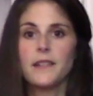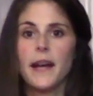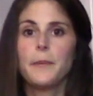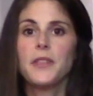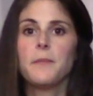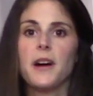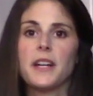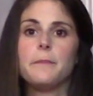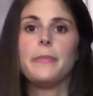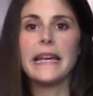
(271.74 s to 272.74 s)
I put them on
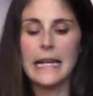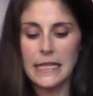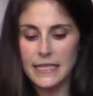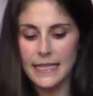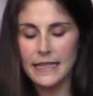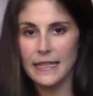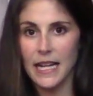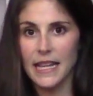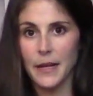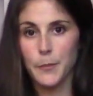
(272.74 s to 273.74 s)
a baking sheet that
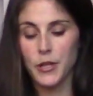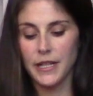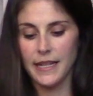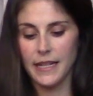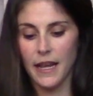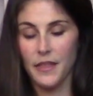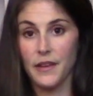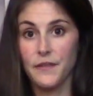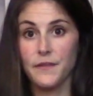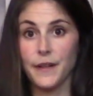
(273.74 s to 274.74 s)
I then put in
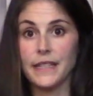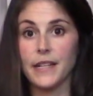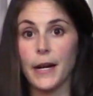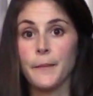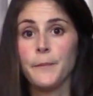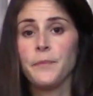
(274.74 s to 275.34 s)
the freezer.